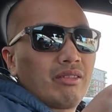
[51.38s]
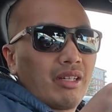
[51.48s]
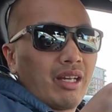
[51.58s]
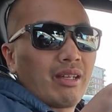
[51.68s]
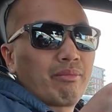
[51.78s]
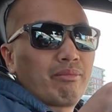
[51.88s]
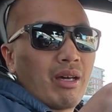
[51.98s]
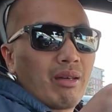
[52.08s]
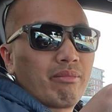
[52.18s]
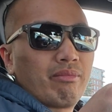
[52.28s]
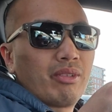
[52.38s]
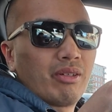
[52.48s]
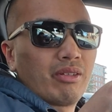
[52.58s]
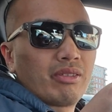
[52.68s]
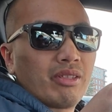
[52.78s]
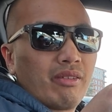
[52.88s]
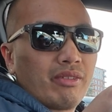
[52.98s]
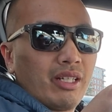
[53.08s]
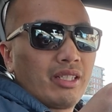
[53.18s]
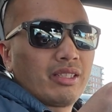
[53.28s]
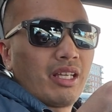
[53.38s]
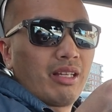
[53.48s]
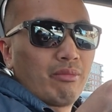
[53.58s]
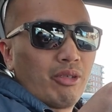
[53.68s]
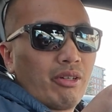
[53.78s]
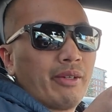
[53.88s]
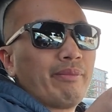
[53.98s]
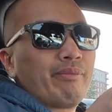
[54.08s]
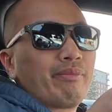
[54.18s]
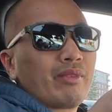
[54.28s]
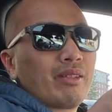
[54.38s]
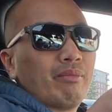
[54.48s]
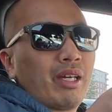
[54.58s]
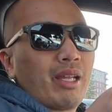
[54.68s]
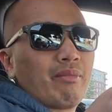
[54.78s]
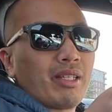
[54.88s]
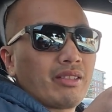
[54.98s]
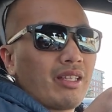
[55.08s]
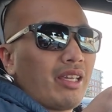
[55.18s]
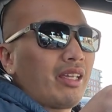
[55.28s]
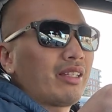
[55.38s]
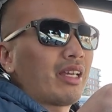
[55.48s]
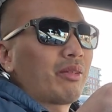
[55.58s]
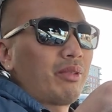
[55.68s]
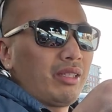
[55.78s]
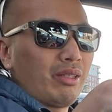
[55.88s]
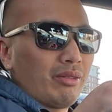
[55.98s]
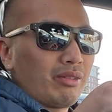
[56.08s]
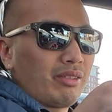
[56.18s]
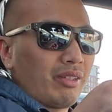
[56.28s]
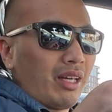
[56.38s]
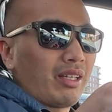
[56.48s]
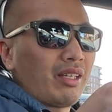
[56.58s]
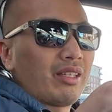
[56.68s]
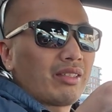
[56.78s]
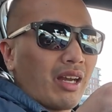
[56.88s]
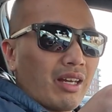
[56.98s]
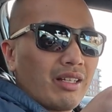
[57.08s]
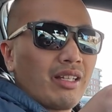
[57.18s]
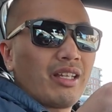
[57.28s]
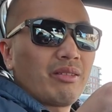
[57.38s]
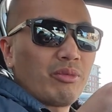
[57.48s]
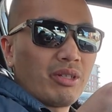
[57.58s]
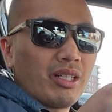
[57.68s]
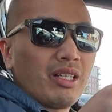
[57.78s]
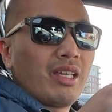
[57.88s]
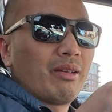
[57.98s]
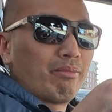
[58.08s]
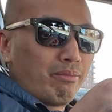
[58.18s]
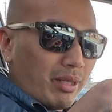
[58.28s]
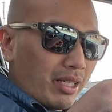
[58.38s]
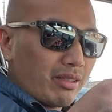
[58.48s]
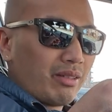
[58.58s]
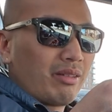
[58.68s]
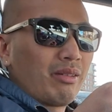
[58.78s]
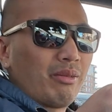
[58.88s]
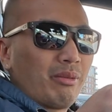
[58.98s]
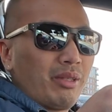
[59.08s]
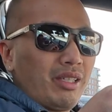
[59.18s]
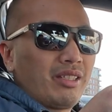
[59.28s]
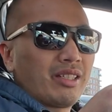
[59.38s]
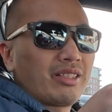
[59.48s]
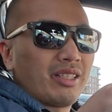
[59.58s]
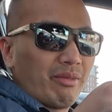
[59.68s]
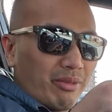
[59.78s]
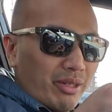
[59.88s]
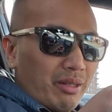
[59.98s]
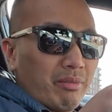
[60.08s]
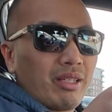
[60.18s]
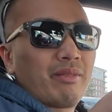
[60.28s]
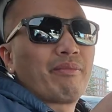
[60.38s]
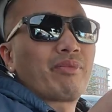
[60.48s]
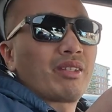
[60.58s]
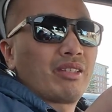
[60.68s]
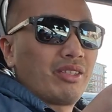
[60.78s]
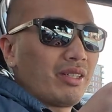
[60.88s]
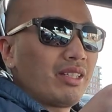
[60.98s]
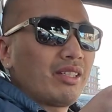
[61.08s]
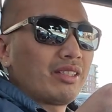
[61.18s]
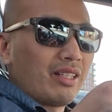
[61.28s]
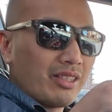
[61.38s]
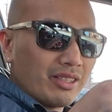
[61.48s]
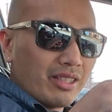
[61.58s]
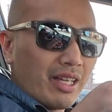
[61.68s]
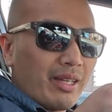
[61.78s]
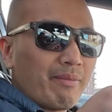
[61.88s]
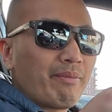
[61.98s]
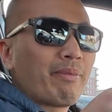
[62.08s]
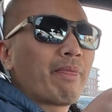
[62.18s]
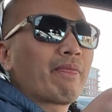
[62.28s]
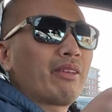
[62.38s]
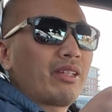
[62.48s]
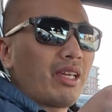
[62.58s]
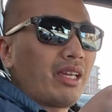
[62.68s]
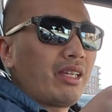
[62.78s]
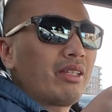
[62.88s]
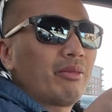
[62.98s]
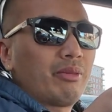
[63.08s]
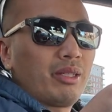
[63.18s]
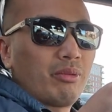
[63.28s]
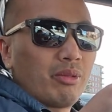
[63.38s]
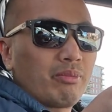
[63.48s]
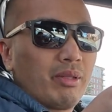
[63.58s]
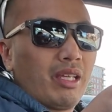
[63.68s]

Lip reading: drink pop or soft drinks anymore. But I'm not saying that we don't drink entirely anymore, but we just avoid. But during this lunchtime today, we won't